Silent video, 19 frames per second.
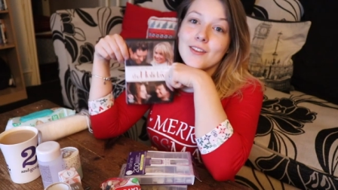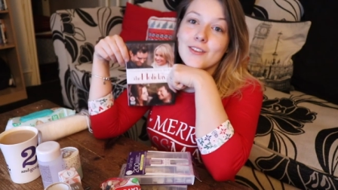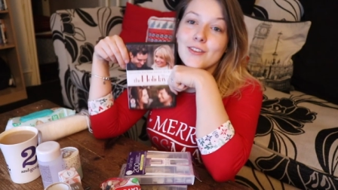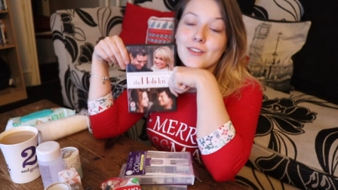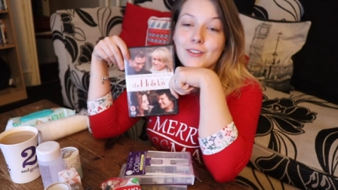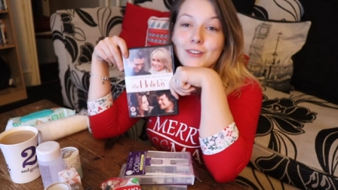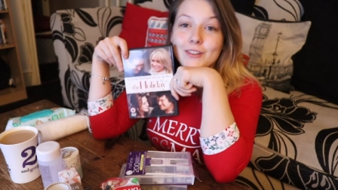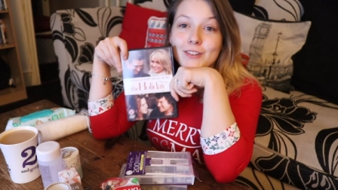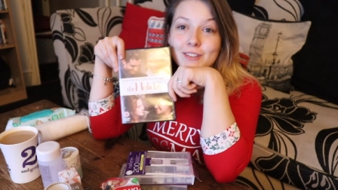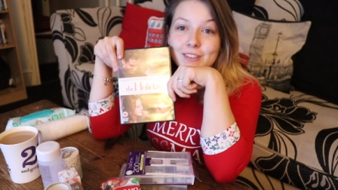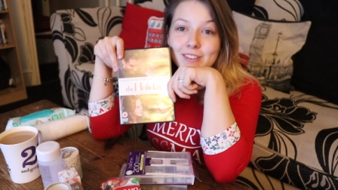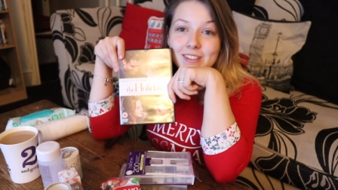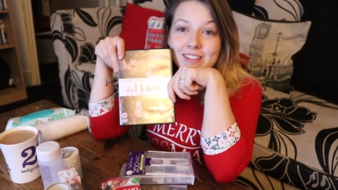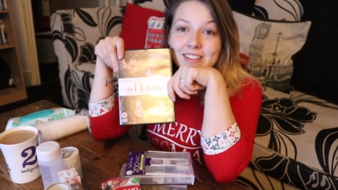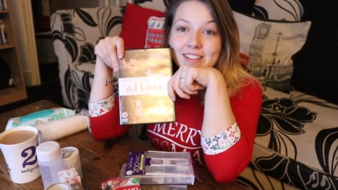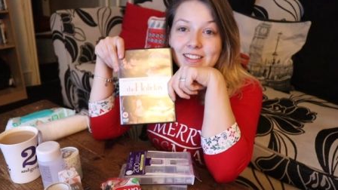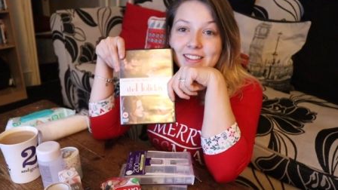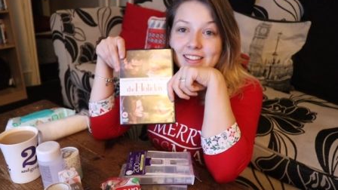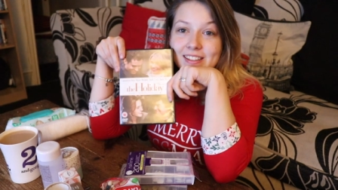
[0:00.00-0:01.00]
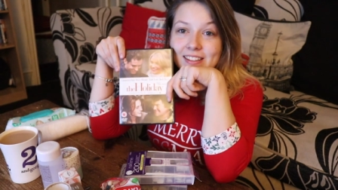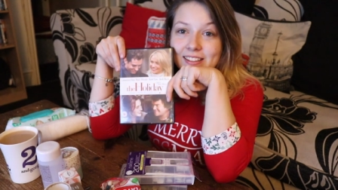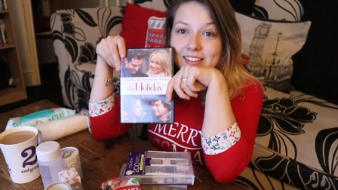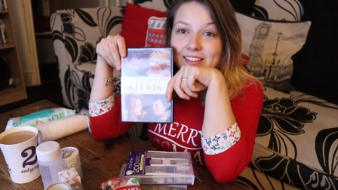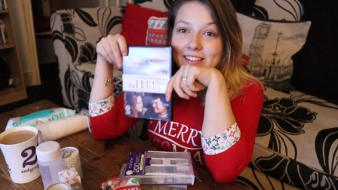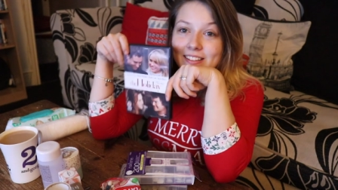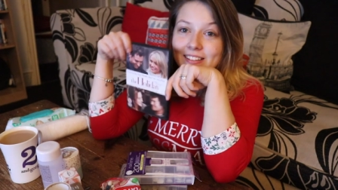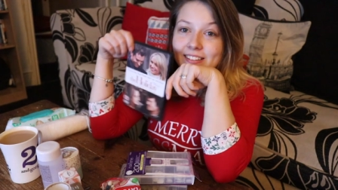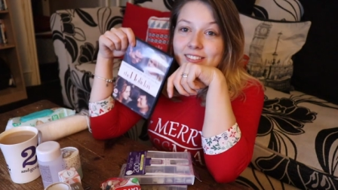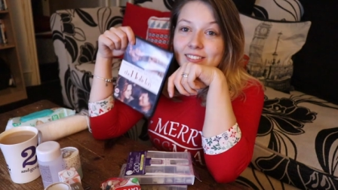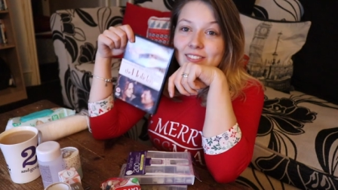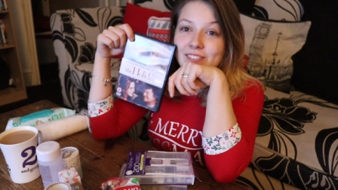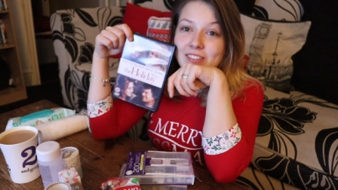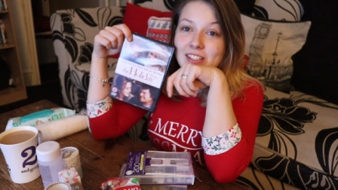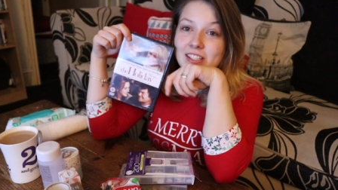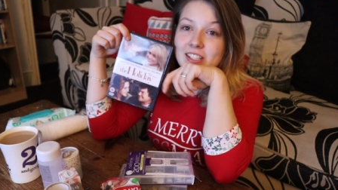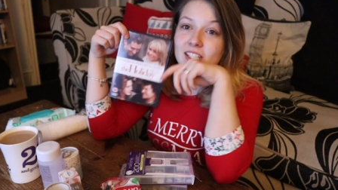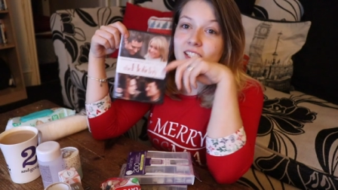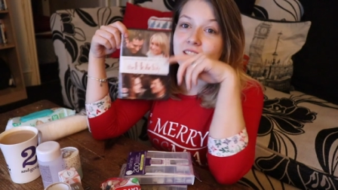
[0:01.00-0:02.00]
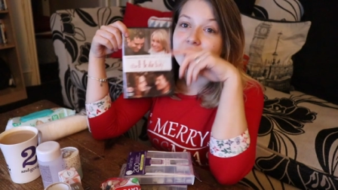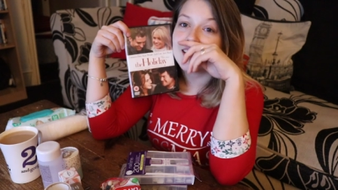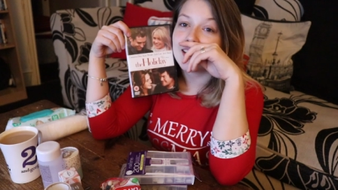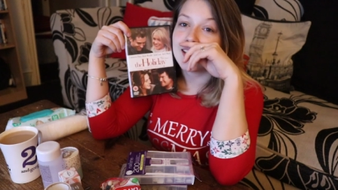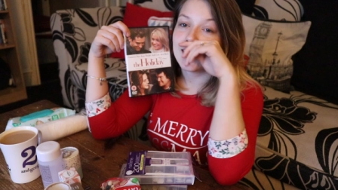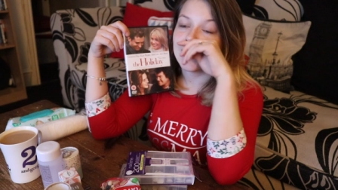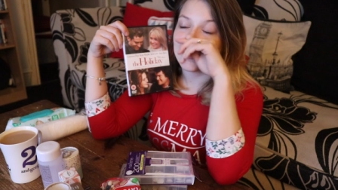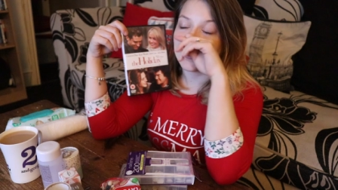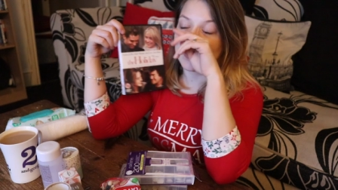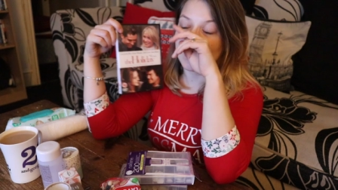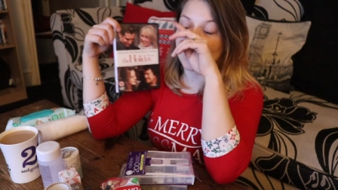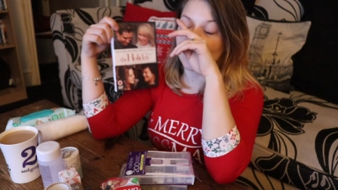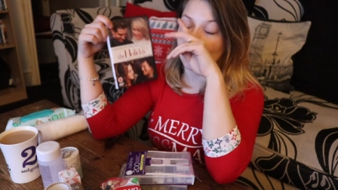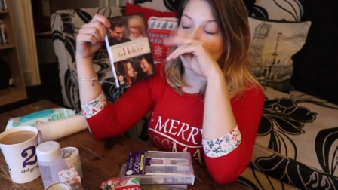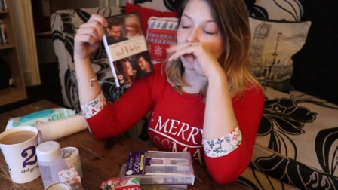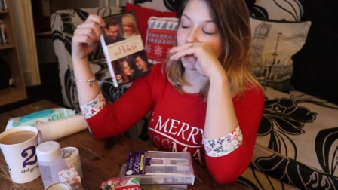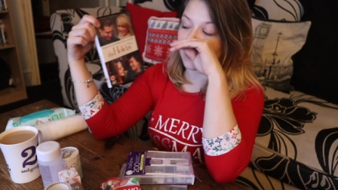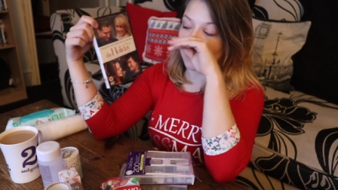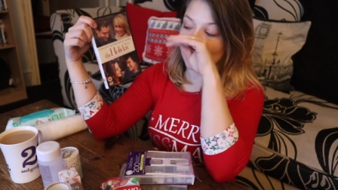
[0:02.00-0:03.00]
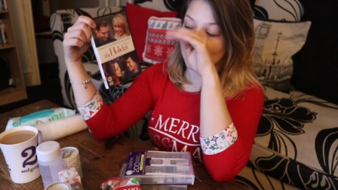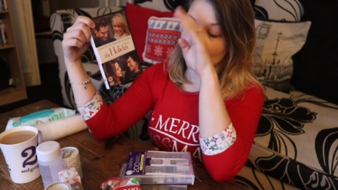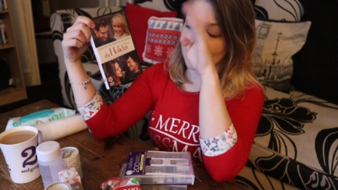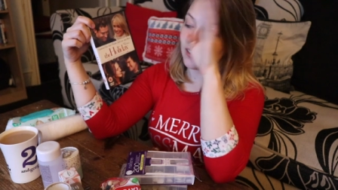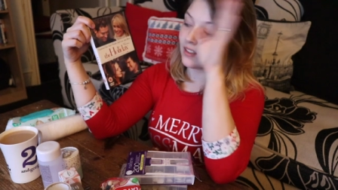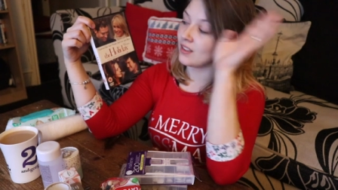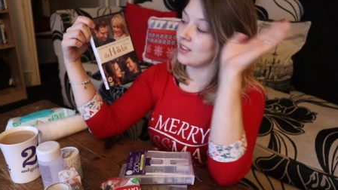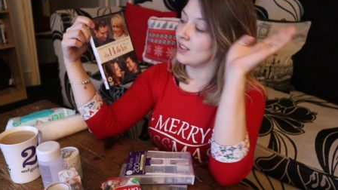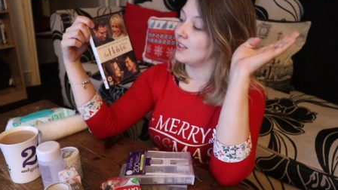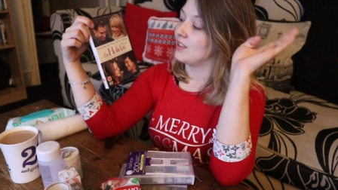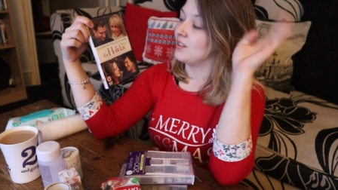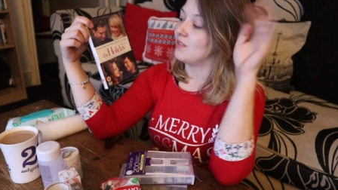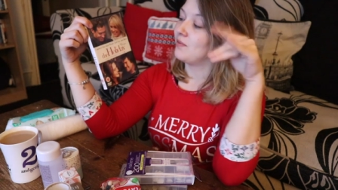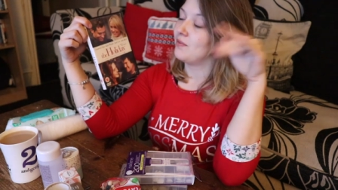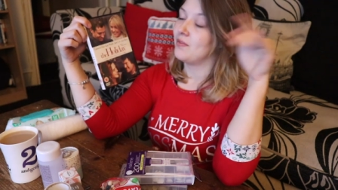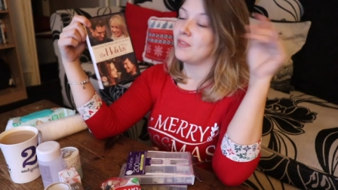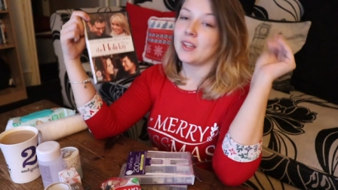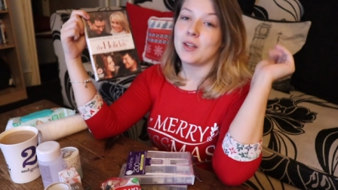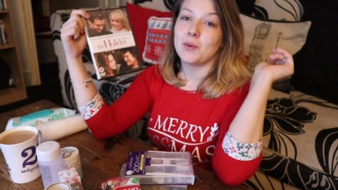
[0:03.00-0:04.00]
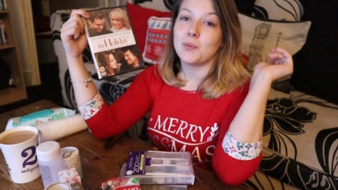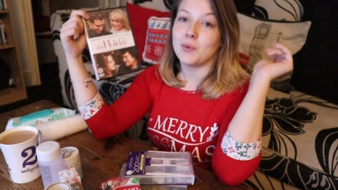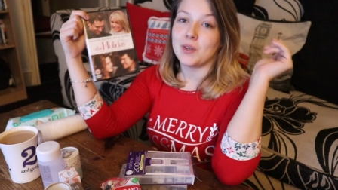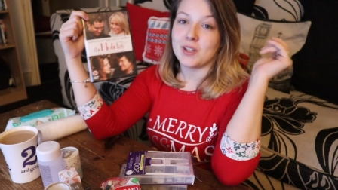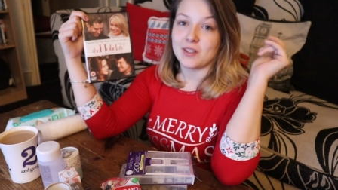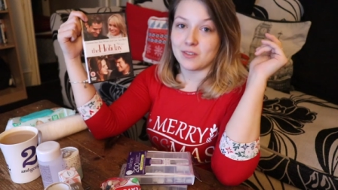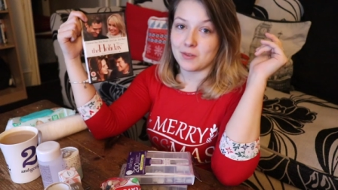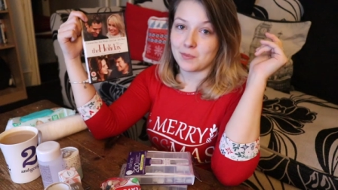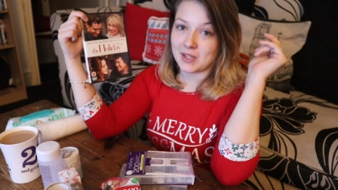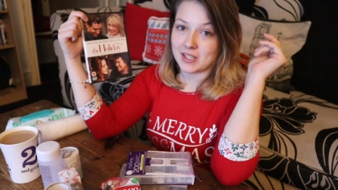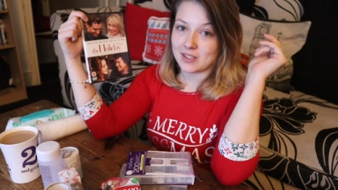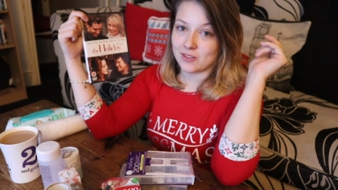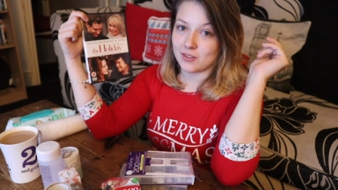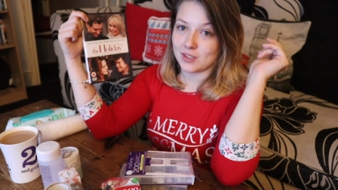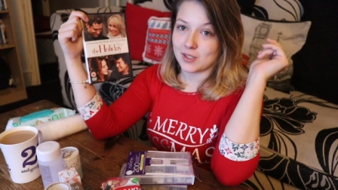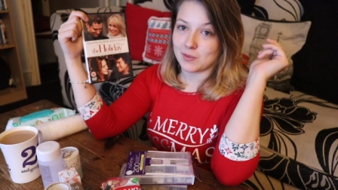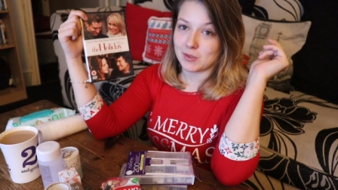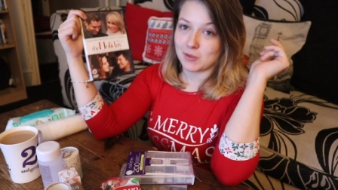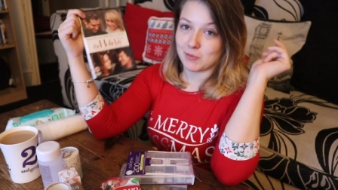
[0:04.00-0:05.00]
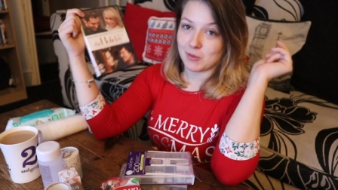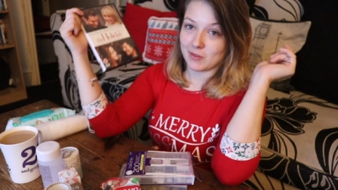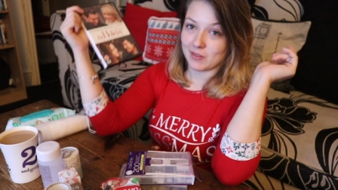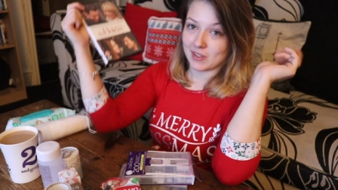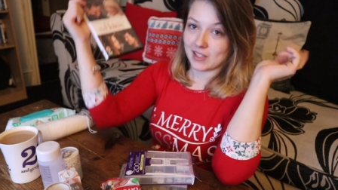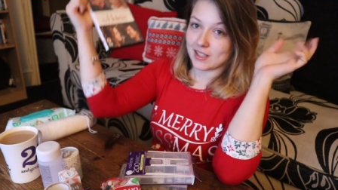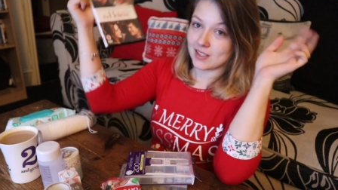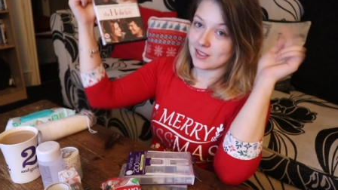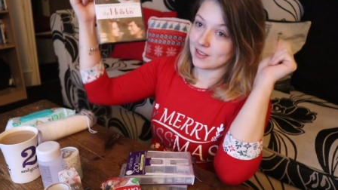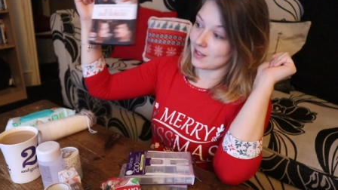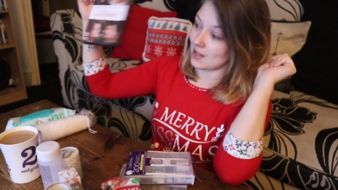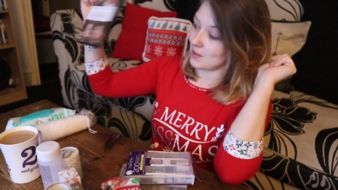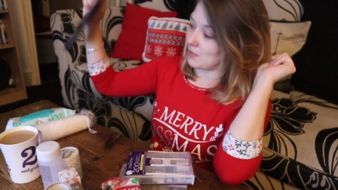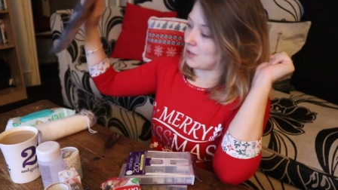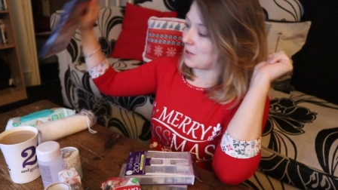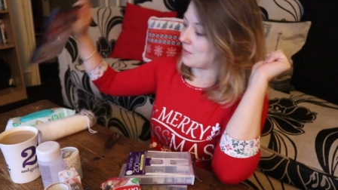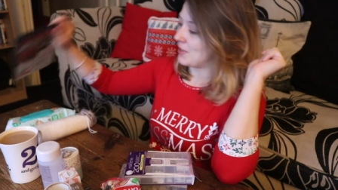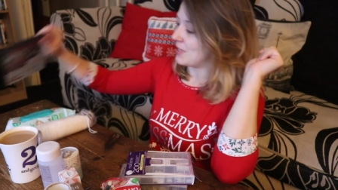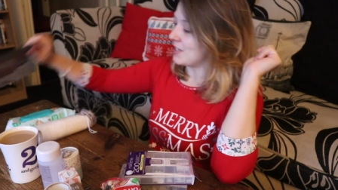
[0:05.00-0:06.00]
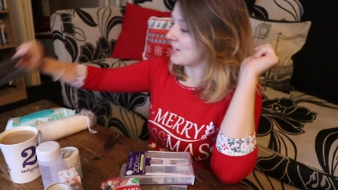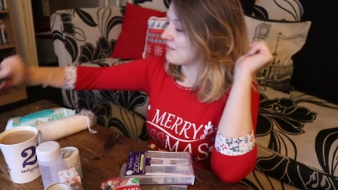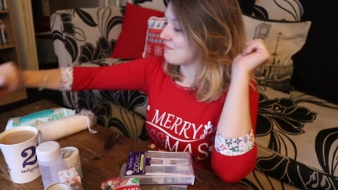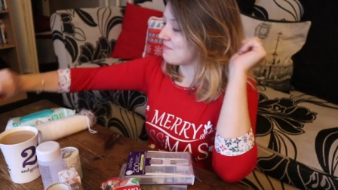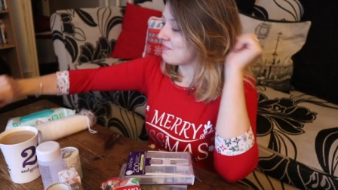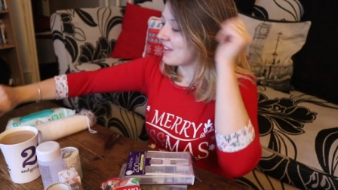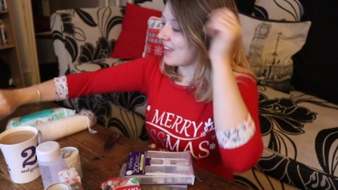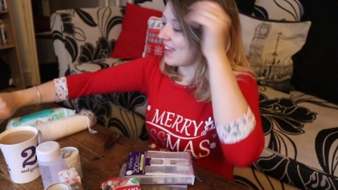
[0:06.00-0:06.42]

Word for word: The Holiday, which is just one of the best Christmas movies in my opinion.